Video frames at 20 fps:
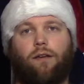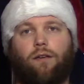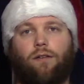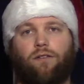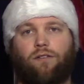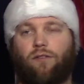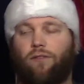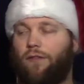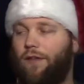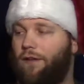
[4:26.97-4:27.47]

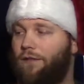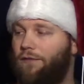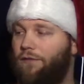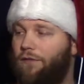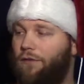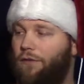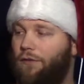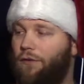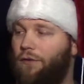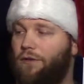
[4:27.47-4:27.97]
So that
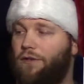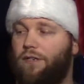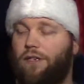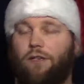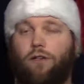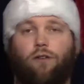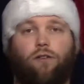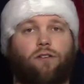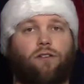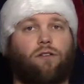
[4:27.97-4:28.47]

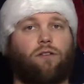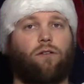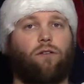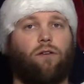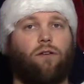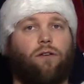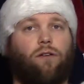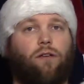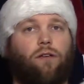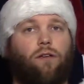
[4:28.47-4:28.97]
13 you just
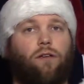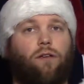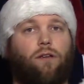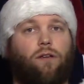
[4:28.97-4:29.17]
learned,